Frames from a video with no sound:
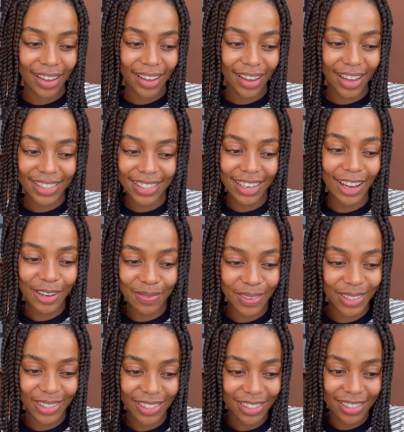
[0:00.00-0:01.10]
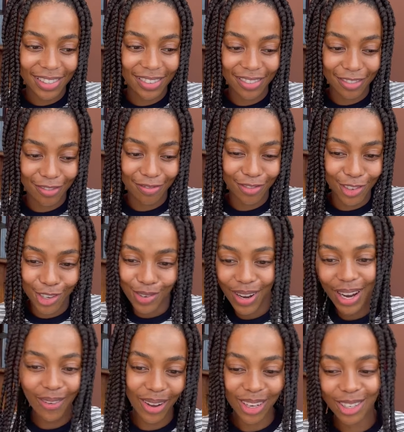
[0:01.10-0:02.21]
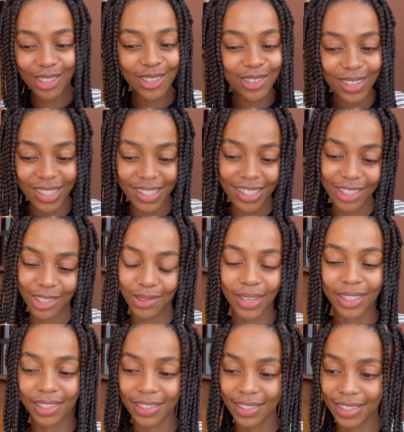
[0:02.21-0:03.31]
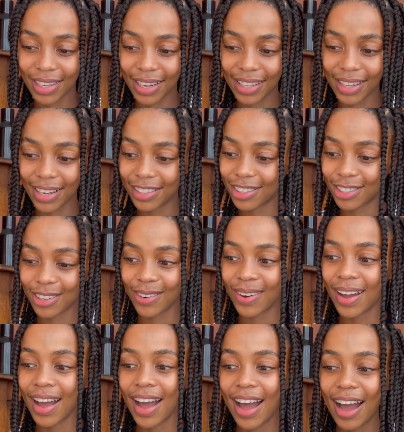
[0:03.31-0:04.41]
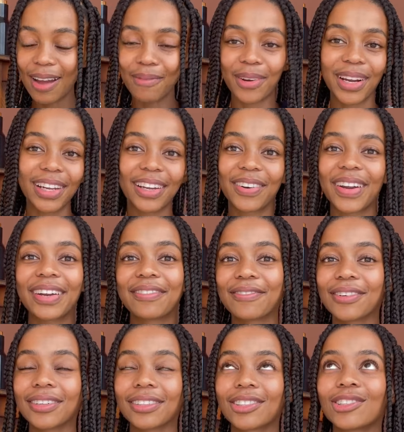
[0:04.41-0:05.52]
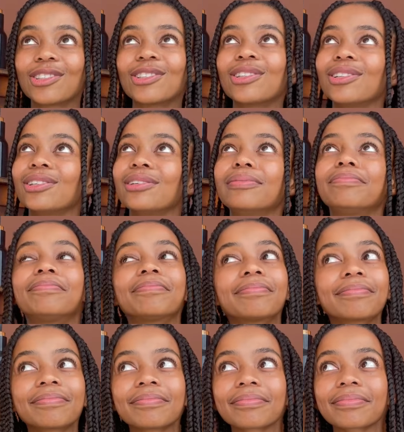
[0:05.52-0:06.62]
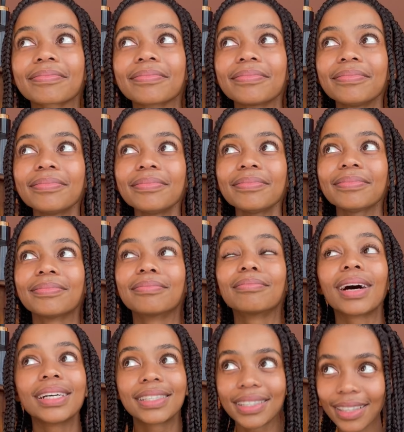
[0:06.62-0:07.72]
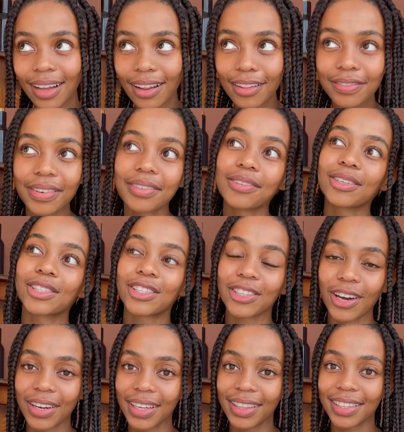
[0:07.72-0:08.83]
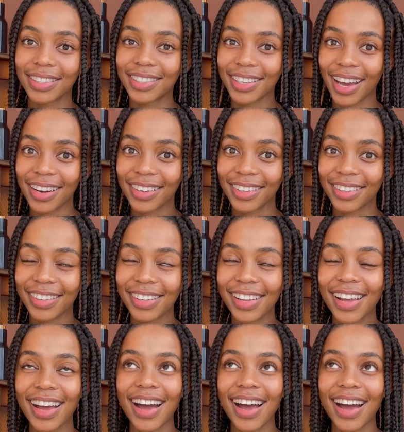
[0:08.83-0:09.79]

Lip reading: Has allowed me to just do what I want to do in situations like that. So I'm really grateful to myself for starting this channel.